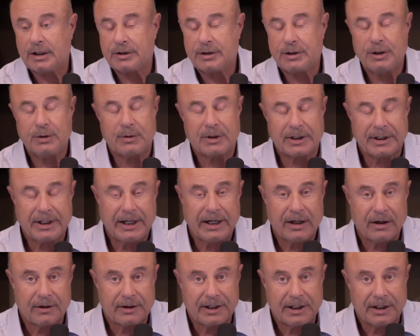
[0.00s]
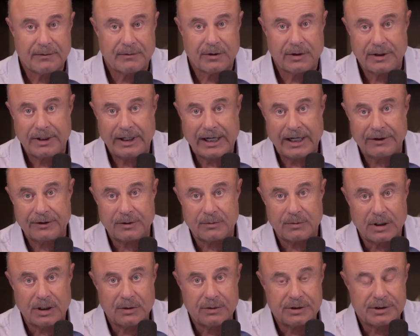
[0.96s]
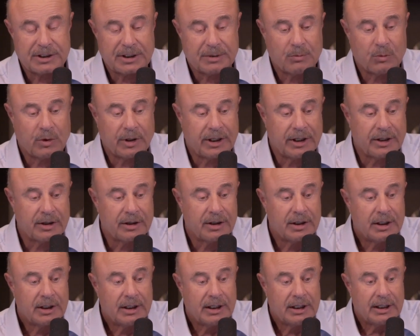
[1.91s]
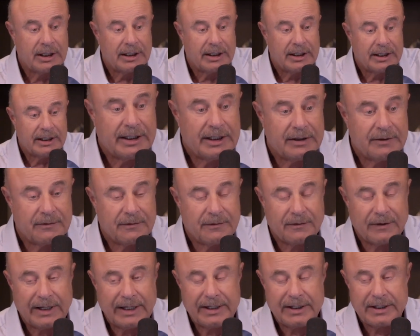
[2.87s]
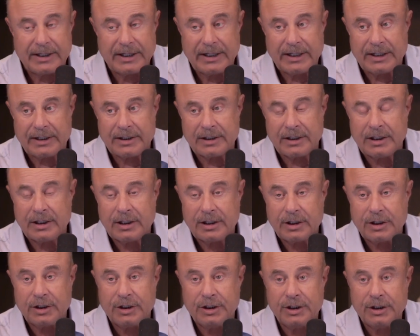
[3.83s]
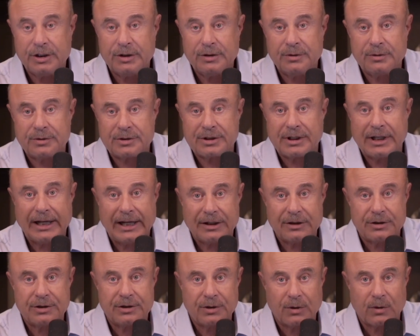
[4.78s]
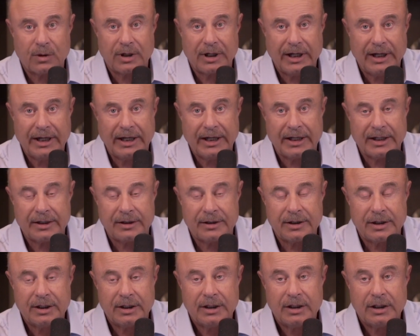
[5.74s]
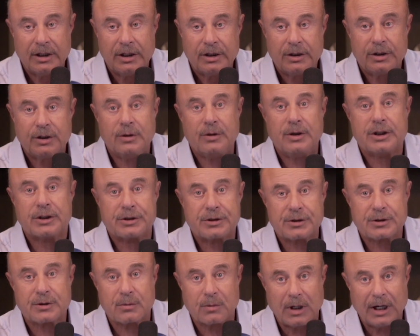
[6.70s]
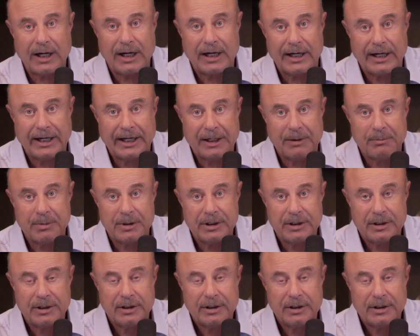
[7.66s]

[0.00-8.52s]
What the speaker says: to a caregiver down the road somewhere, if they can use that shorthand to describe